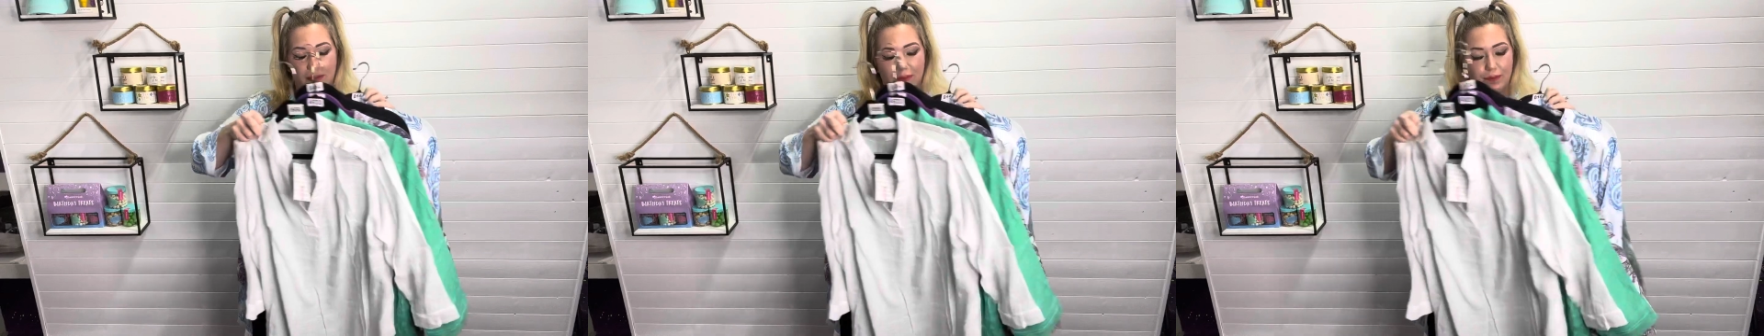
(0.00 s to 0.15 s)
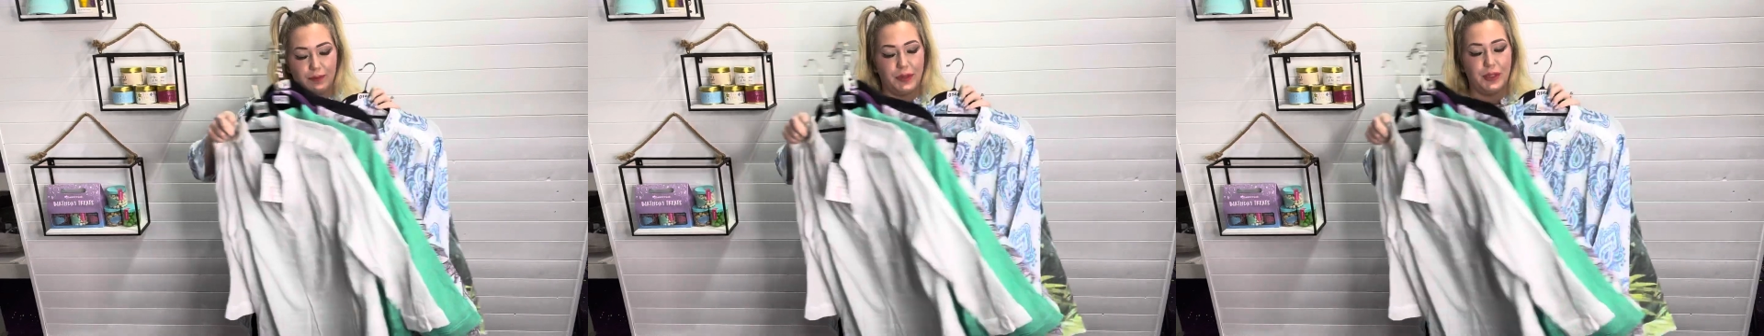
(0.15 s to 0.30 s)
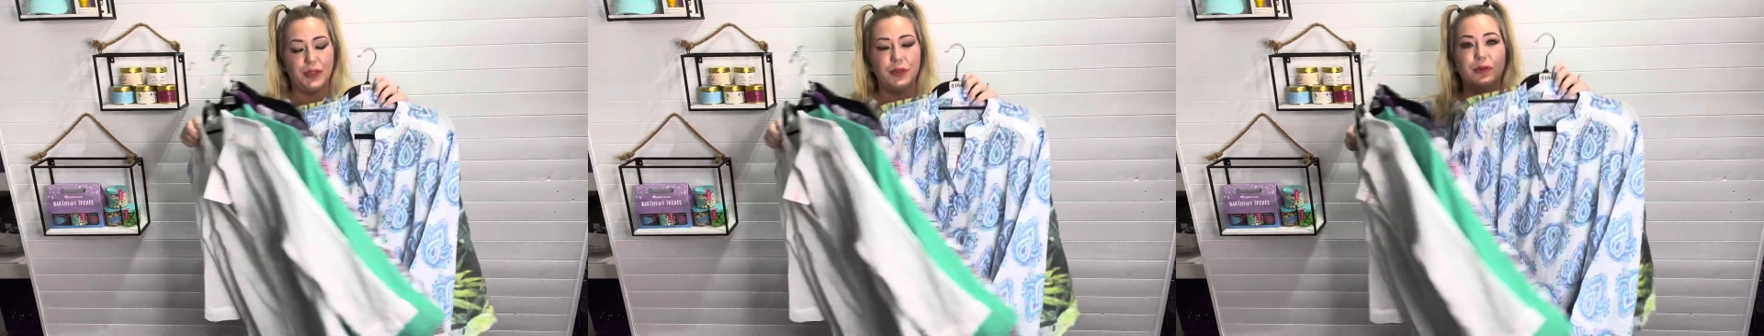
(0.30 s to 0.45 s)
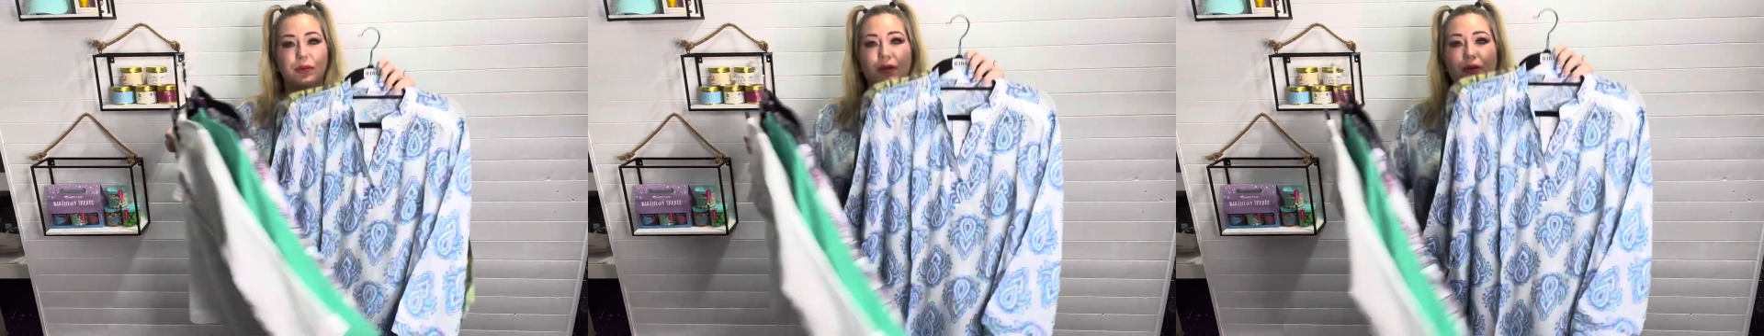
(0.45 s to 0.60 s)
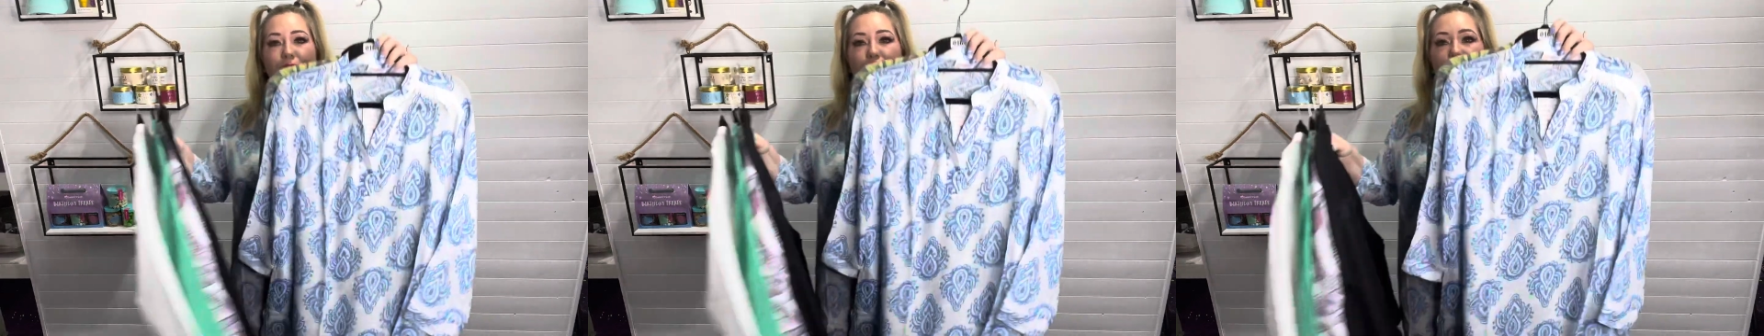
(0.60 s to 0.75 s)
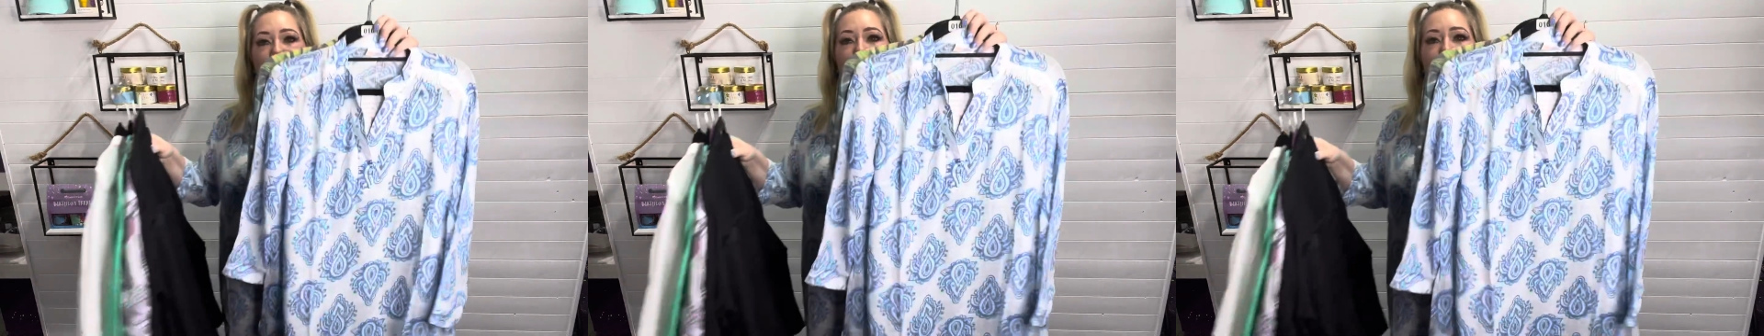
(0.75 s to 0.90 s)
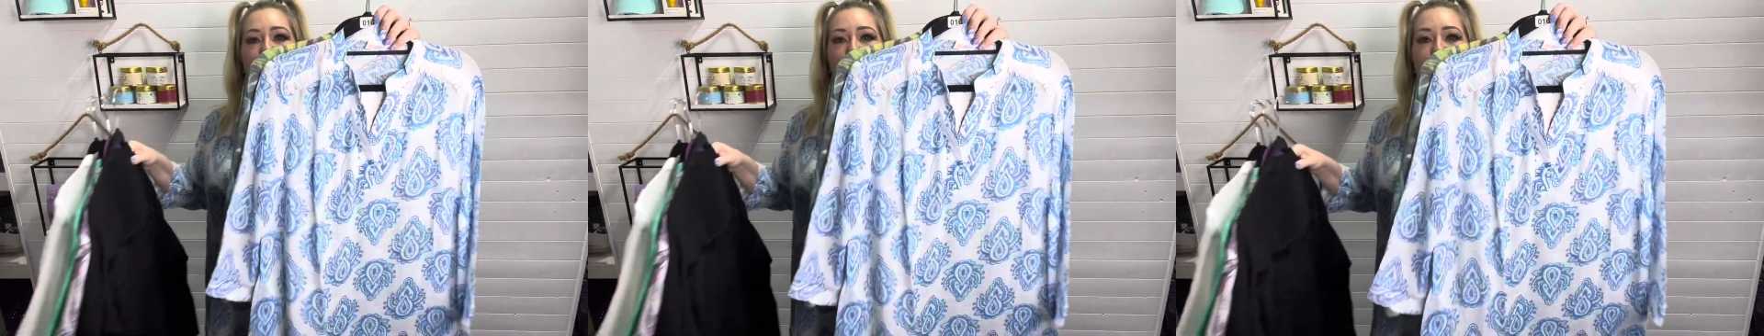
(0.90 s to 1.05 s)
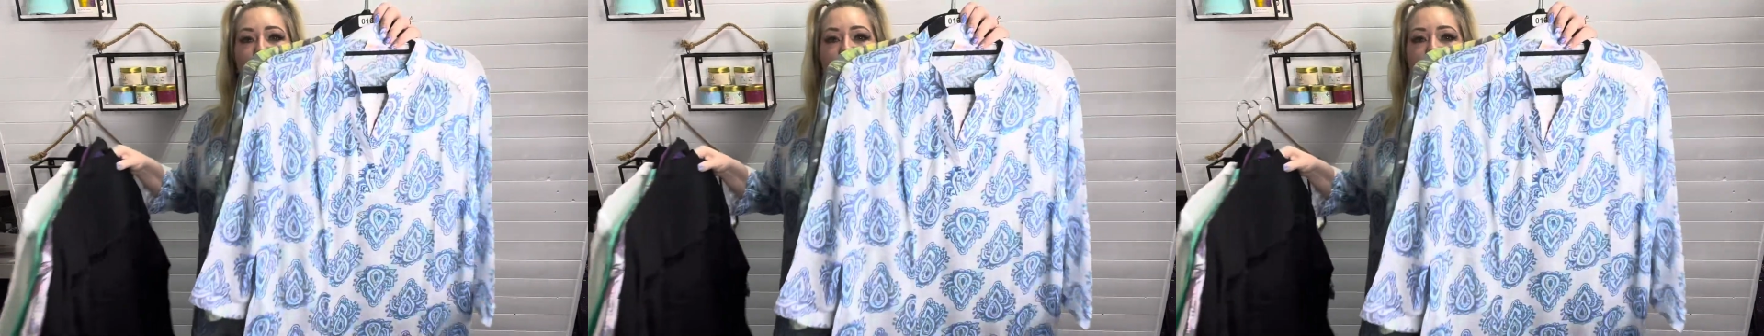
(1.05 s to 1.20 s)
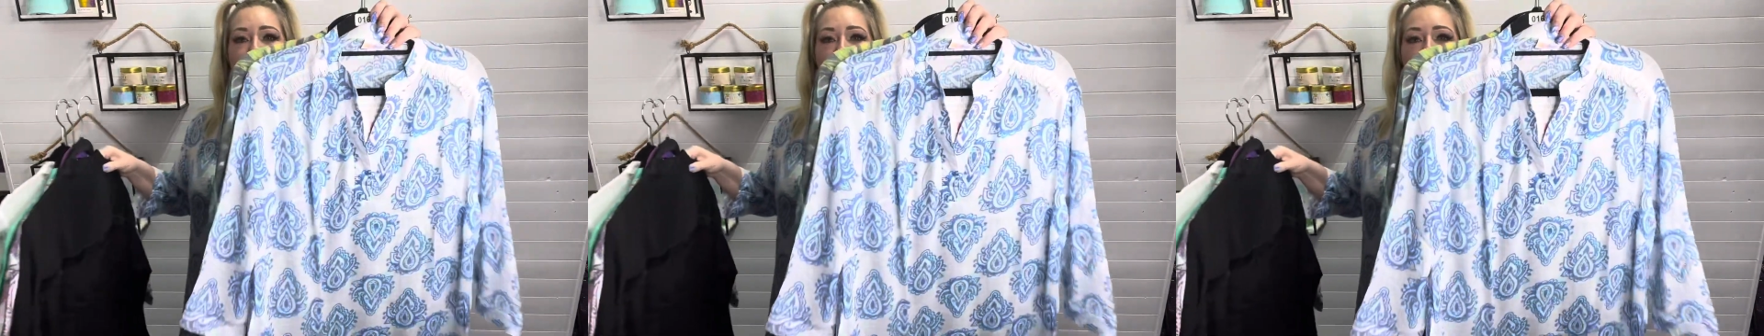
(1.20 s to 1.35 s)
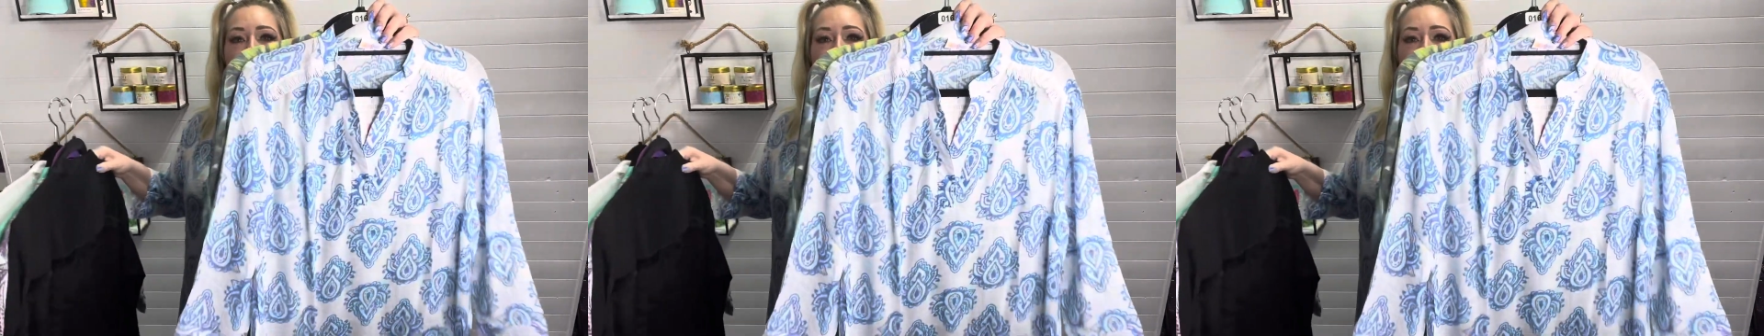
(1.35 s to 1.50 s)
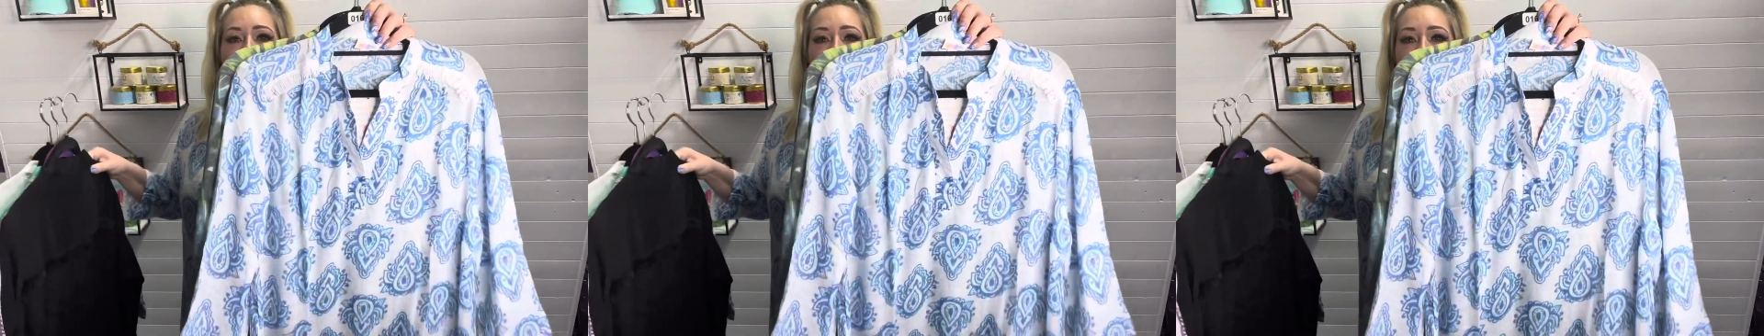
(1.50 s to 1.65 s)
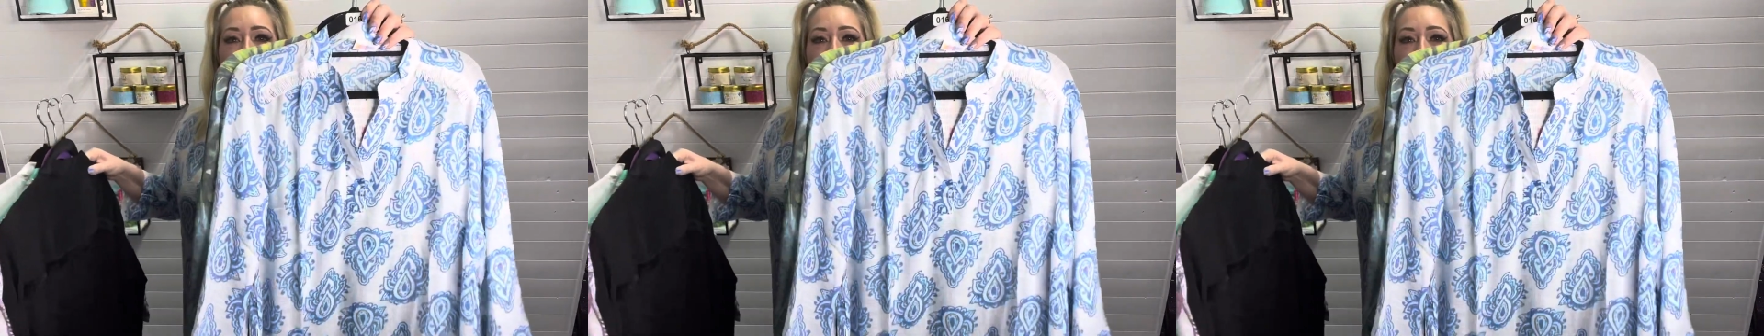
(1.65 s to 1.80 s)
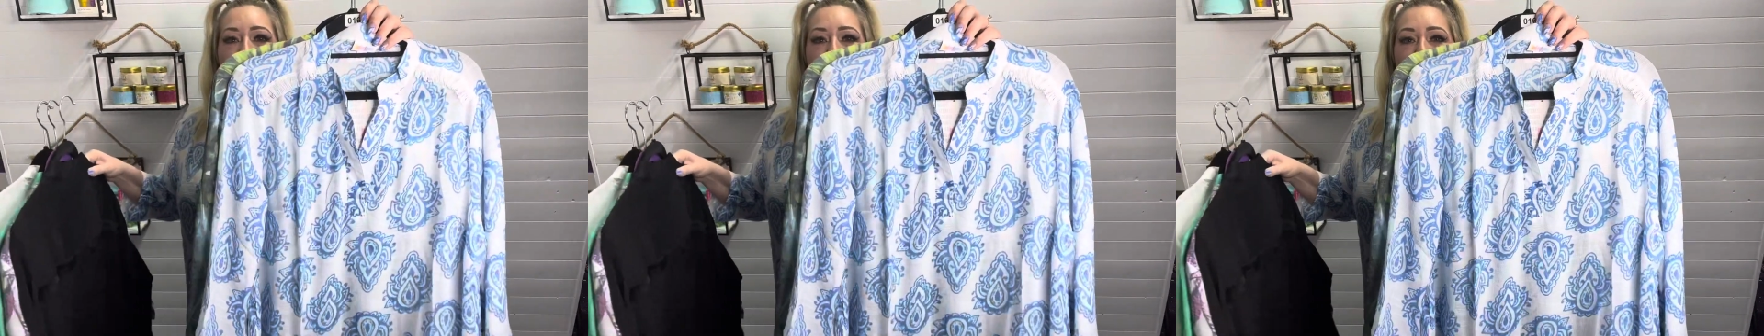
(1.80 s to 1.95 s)
beautiful
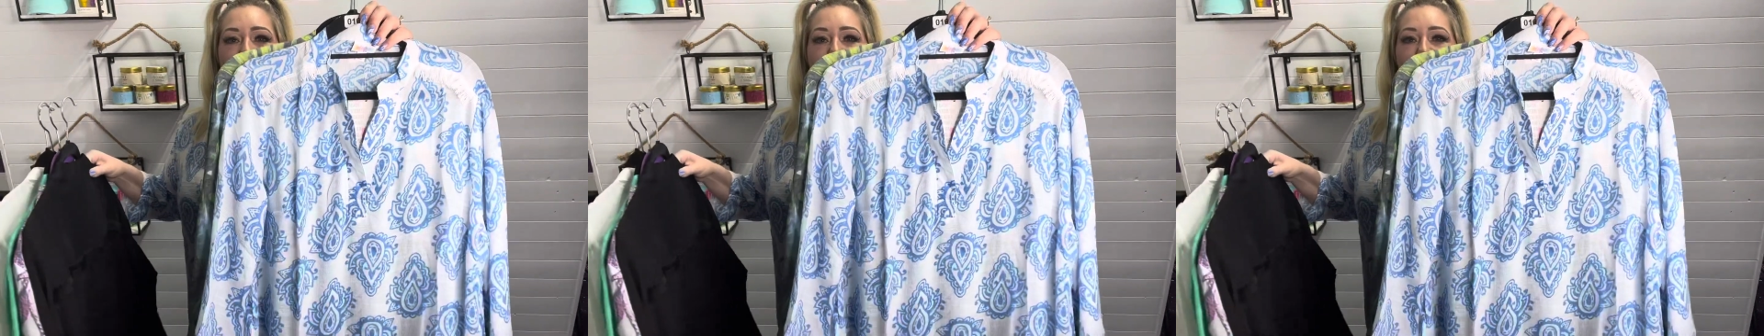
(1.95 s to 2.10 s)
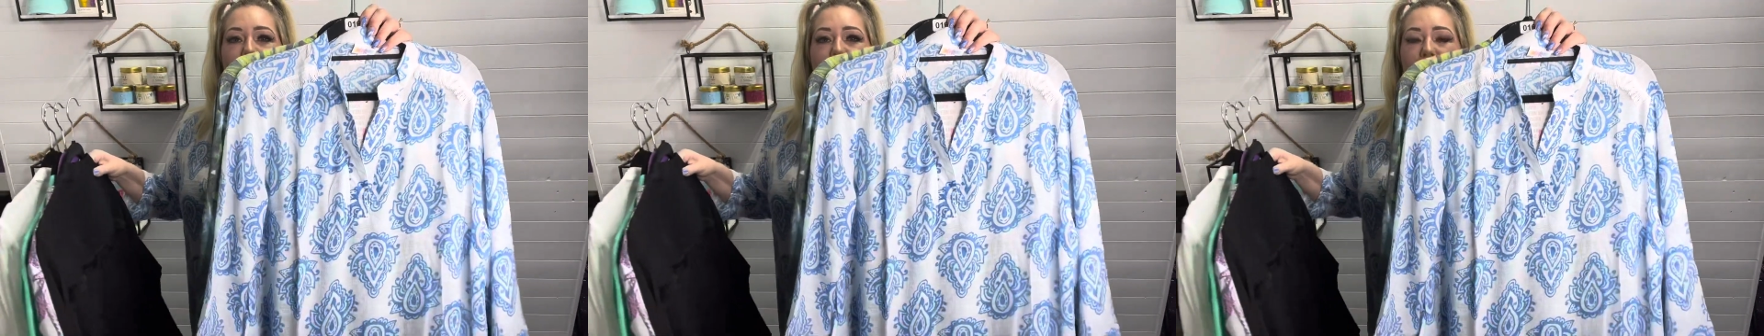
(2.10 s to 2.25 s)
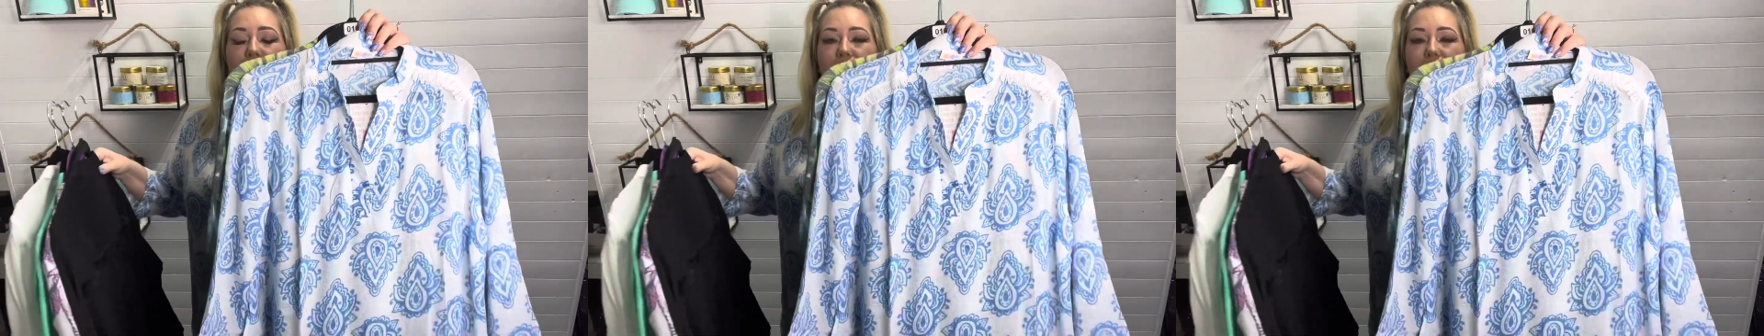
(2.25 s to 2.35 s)
tropical,